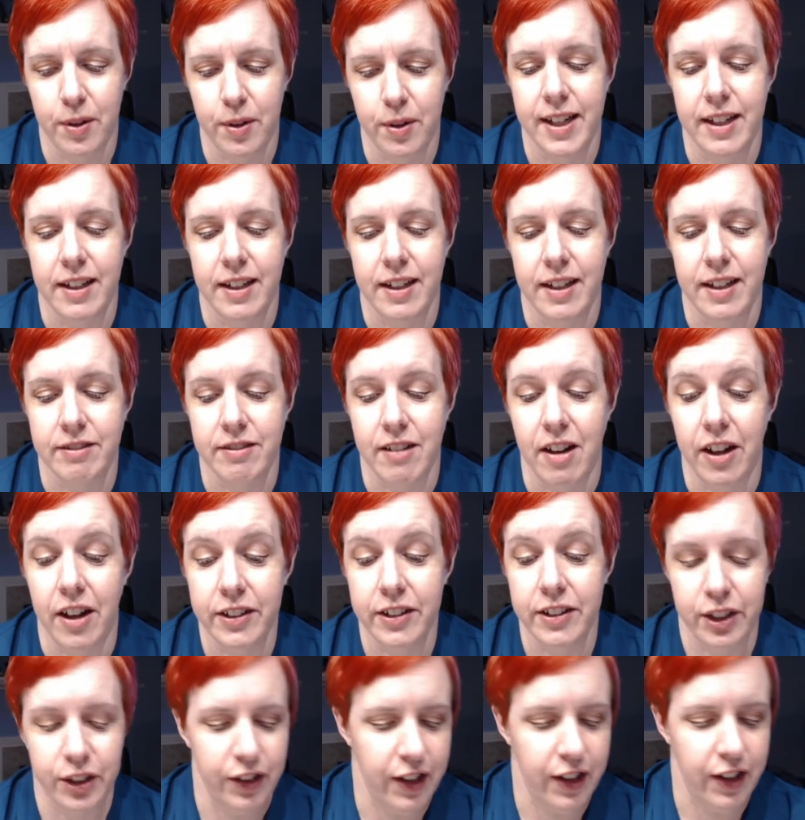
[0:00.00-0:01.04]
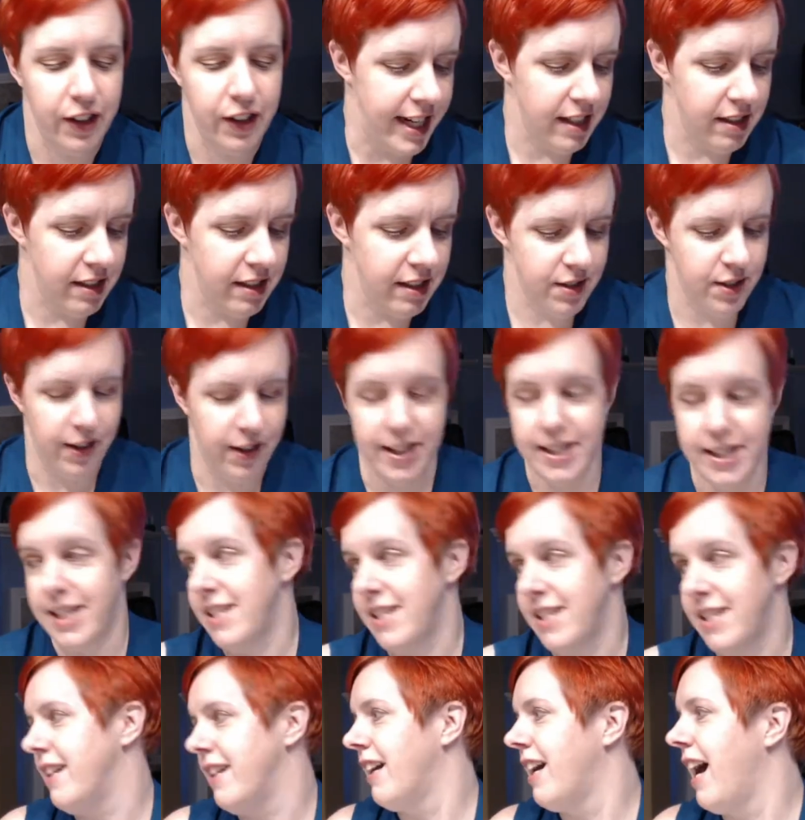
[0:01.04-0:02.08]
in along the grain, so I need
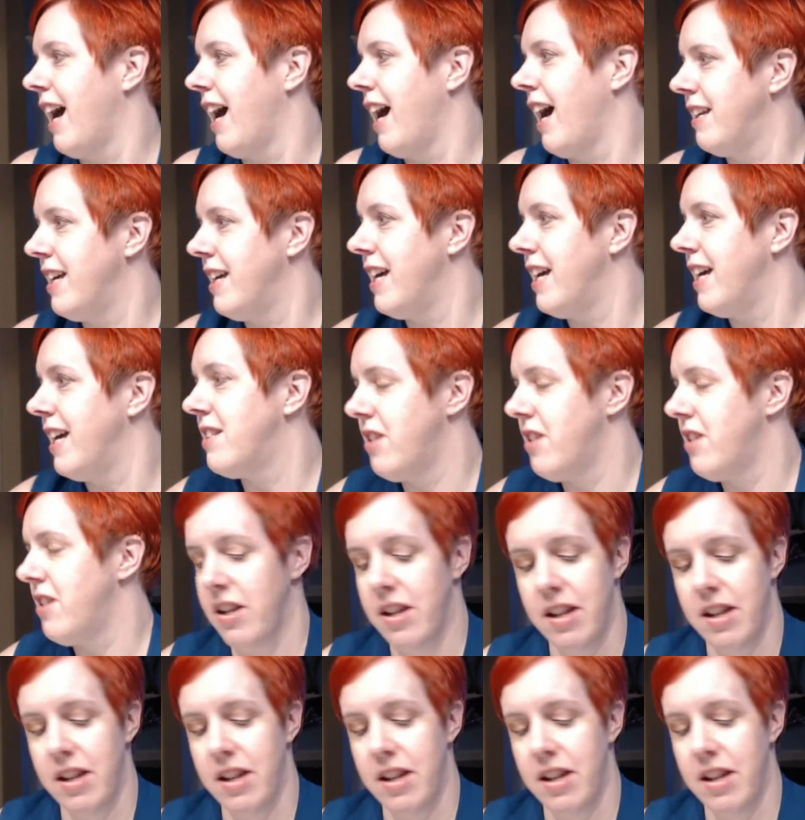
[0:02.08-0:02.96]
to cut it